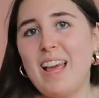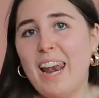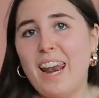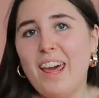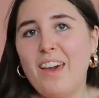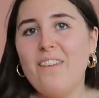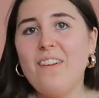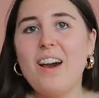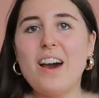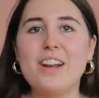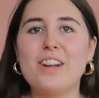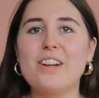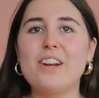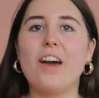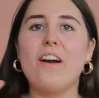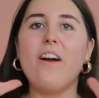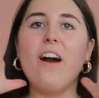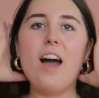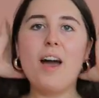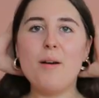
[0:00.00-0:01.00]
yellow I don't
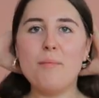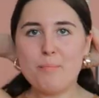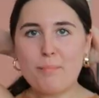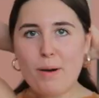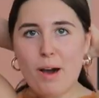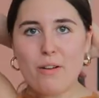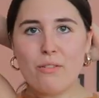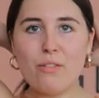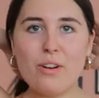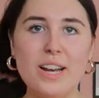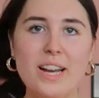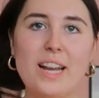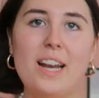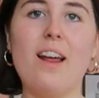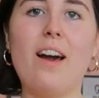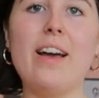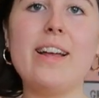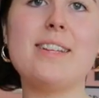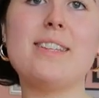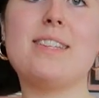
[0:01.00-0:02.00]
know um, but I really
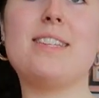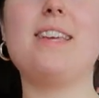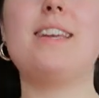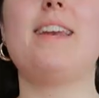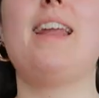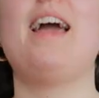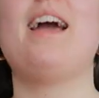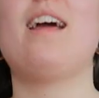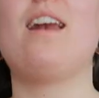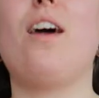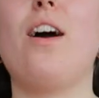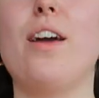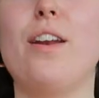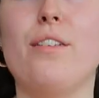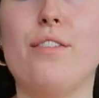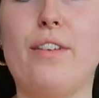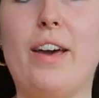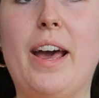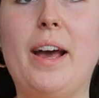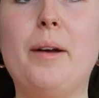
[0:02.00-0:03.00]
liked the
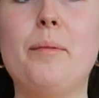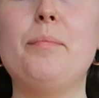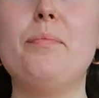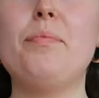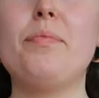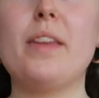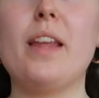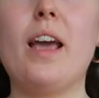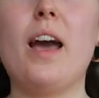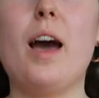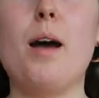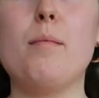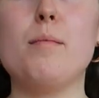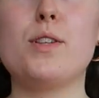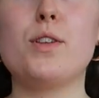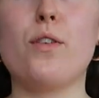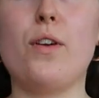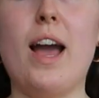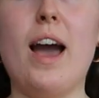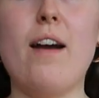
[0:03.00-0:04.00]
neckline of it um,
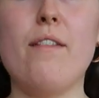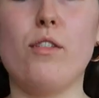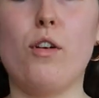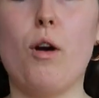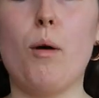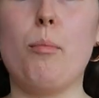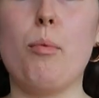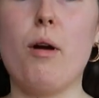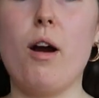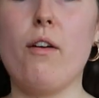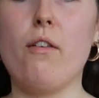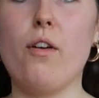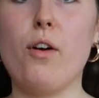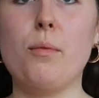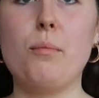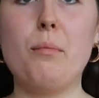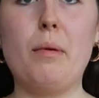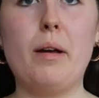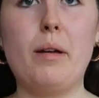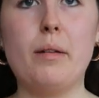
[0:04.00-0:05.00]
sorry I haven't got a bra
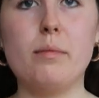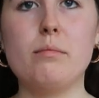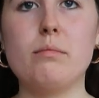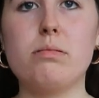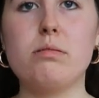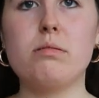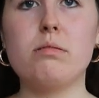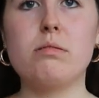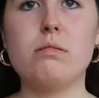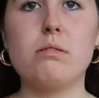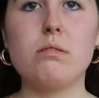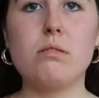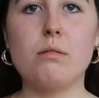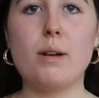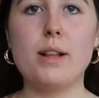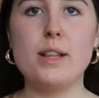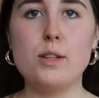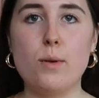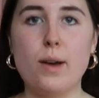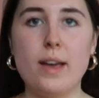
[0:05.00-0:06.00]
on but
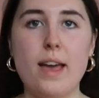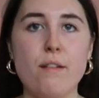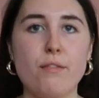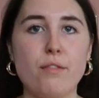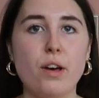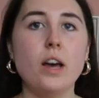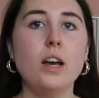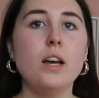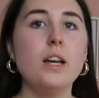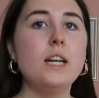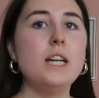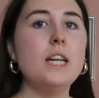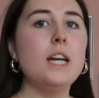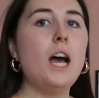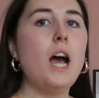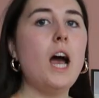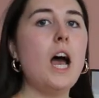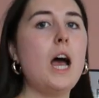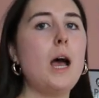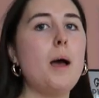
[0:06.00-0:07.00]
when do I ever?
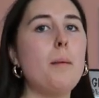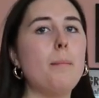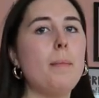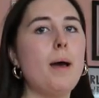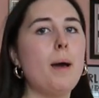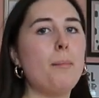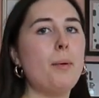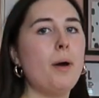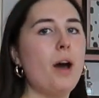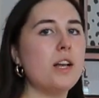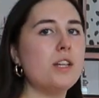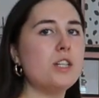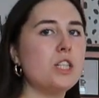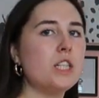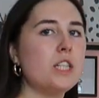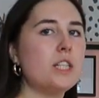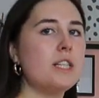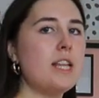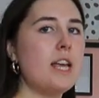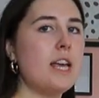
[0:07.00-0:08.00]
Um, but I
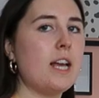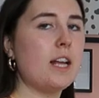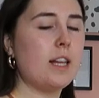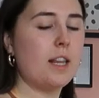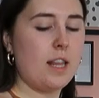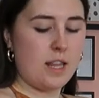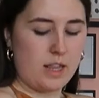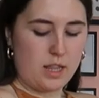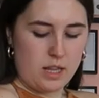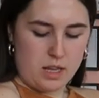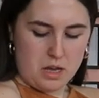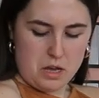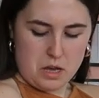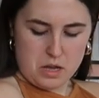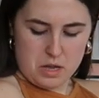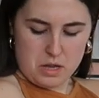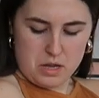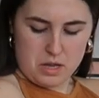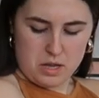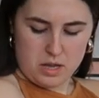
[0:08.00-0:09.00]
just think that
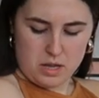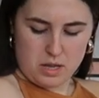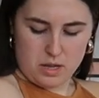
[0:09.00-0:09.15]
the